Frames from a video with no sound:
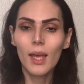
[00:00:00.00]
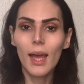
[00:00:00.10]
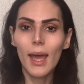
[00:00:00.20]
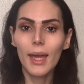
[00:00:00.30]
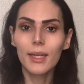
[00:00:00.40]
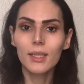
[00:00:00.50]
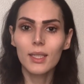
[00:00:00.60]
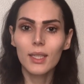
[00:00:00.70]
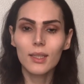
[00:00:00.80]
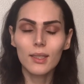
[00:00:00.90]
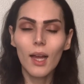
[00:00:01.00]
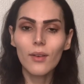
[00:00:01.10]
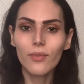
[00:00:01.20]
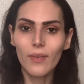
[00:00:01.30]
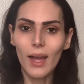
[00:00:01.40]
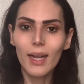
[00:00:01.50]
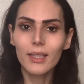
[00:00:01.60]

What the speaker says: And it's not fat,